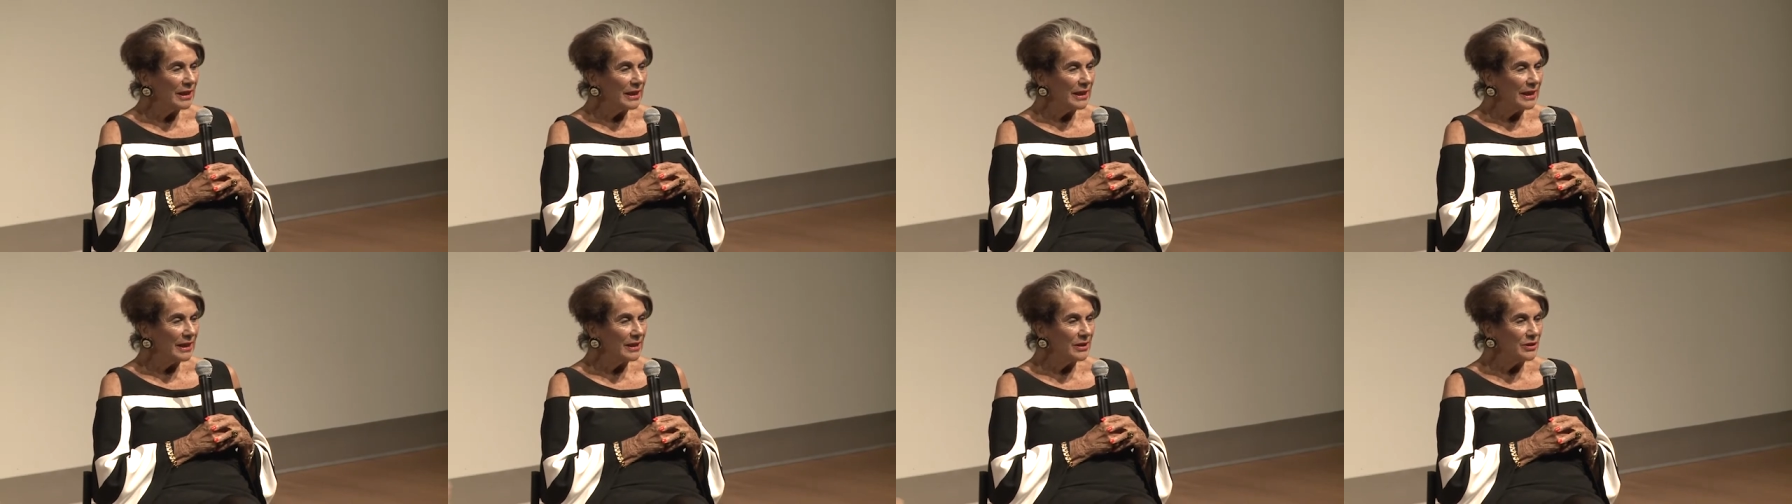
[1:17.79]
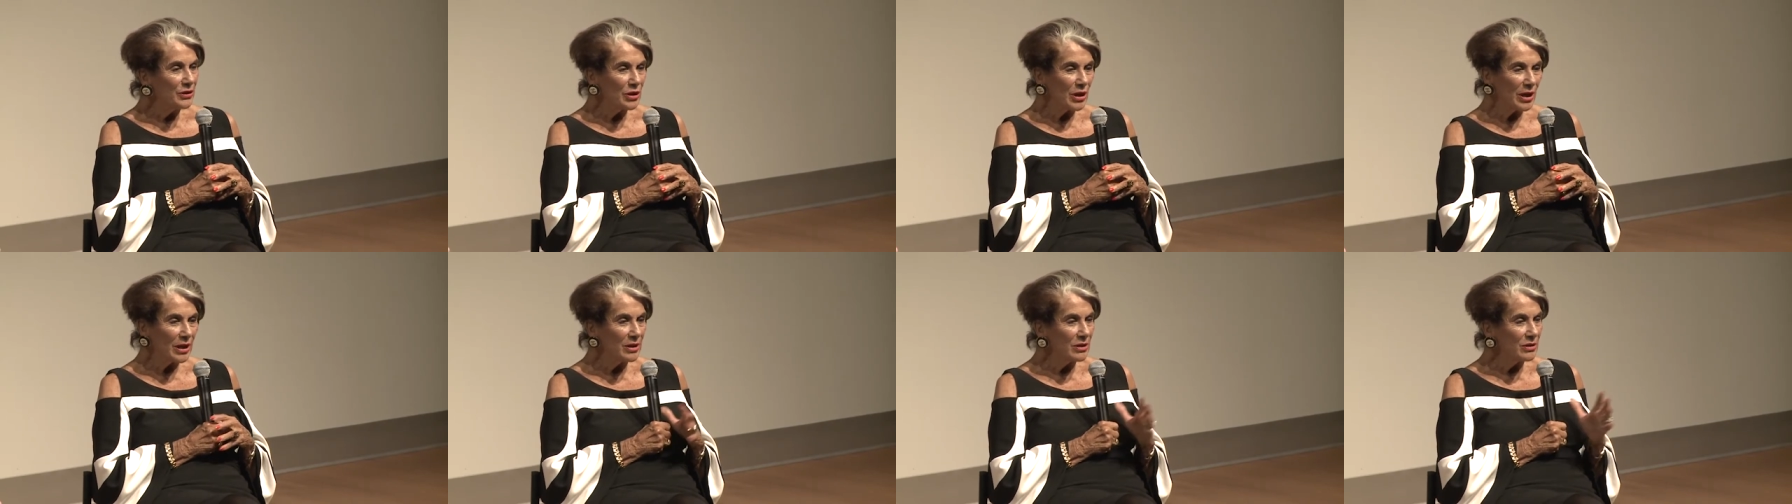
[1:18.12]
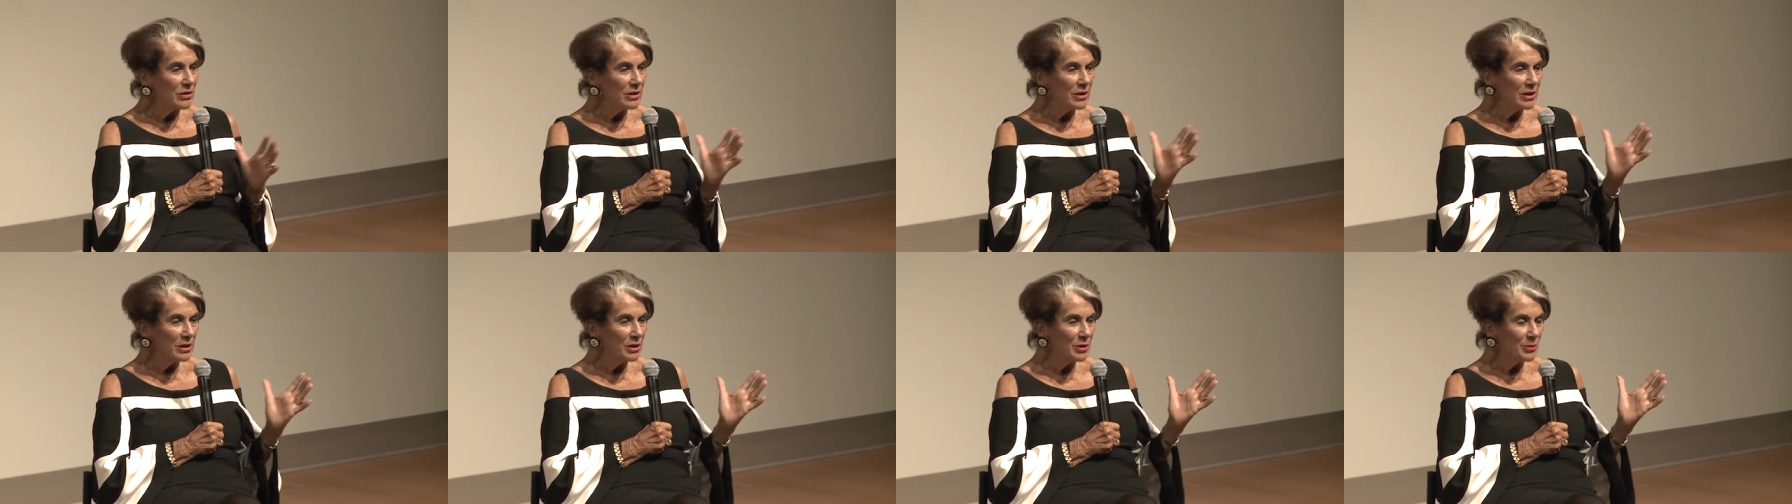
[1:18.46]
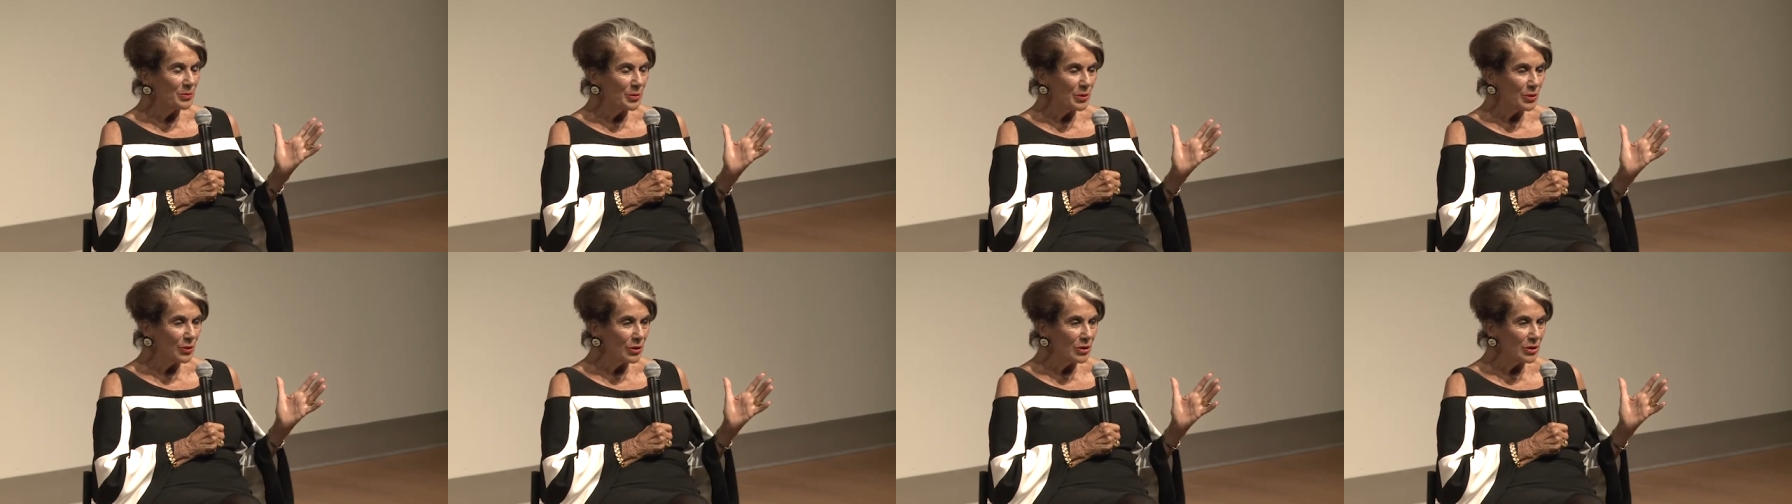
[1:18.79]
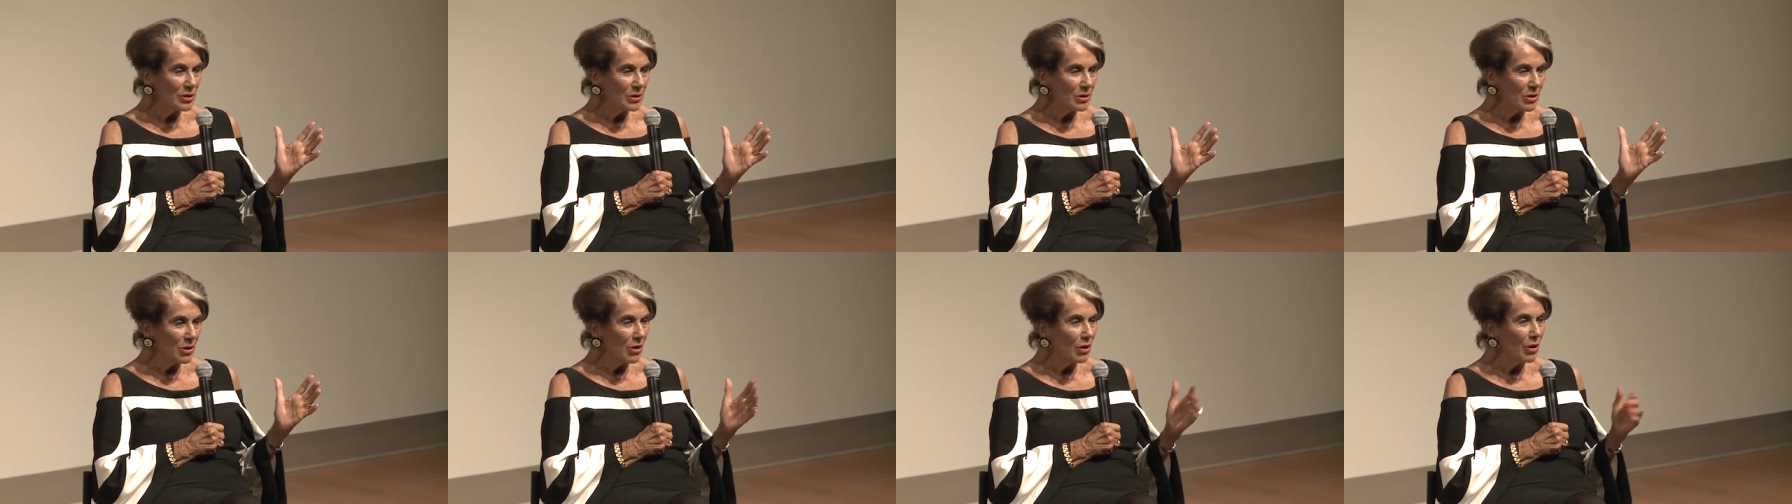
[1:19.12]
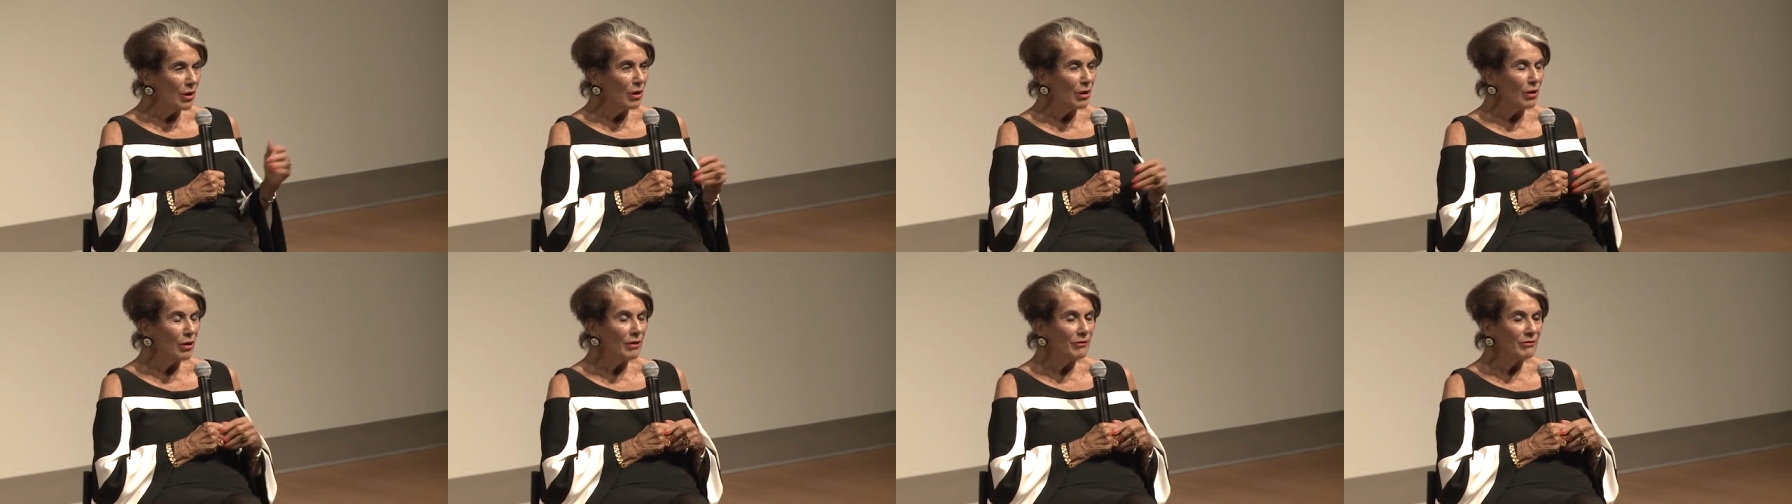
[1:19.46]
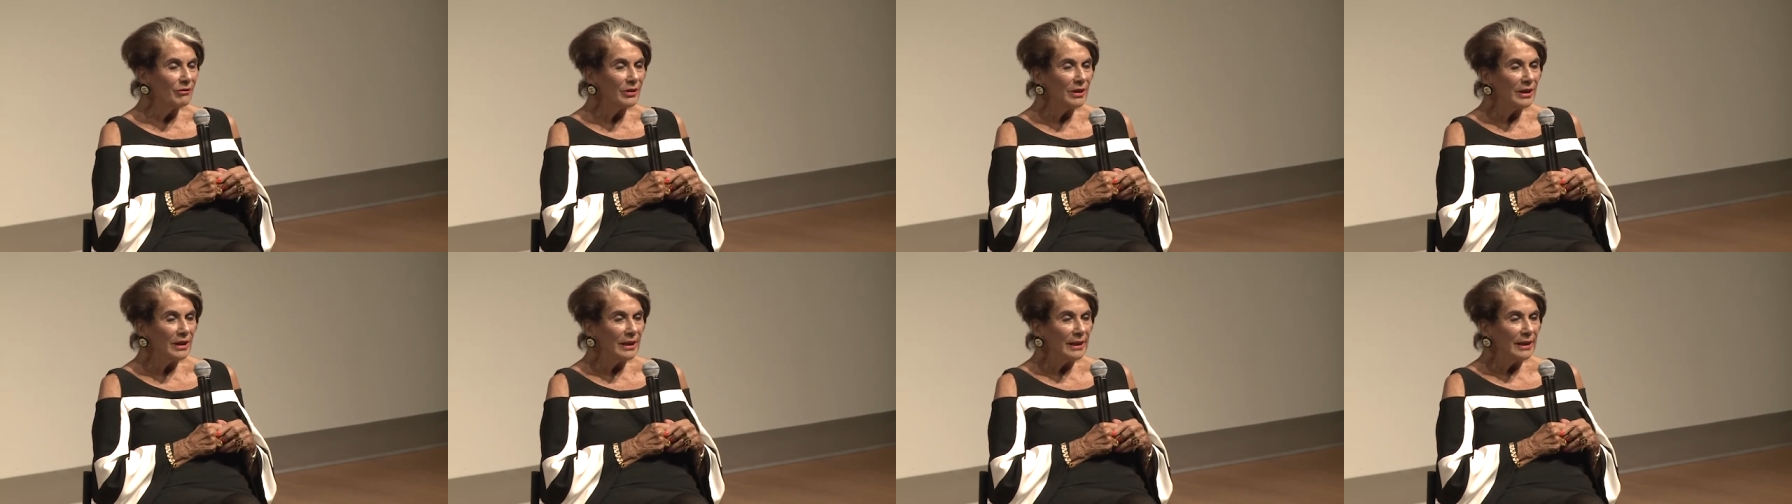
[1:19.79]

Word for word: he changed it to Boris Karloff.